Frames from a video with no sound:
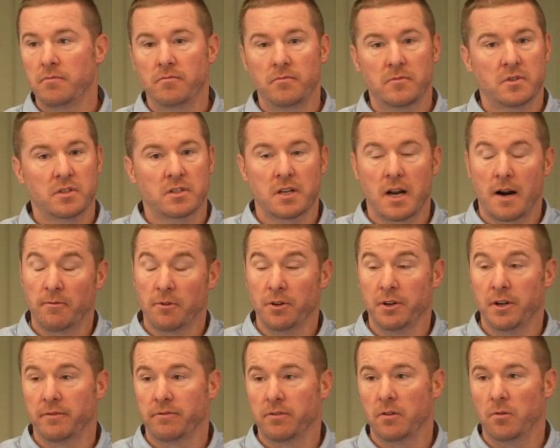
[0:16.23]
several
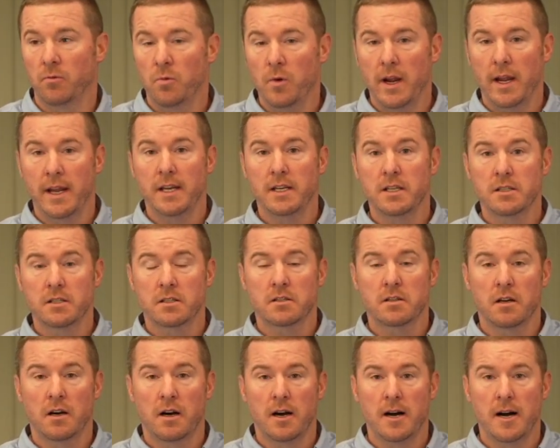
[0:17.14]
different
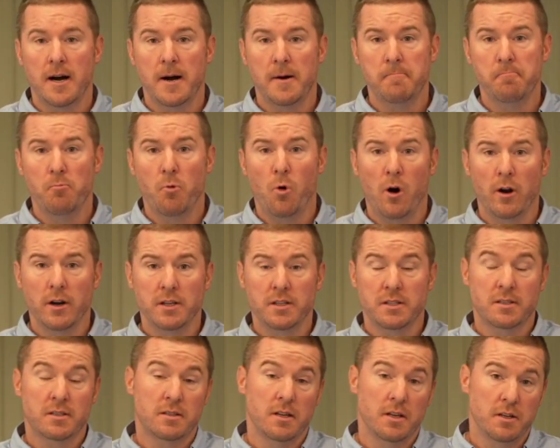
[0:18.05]
ways. One is
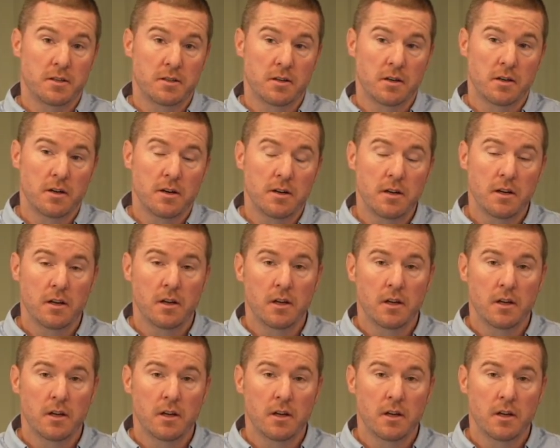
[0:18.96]
sintered,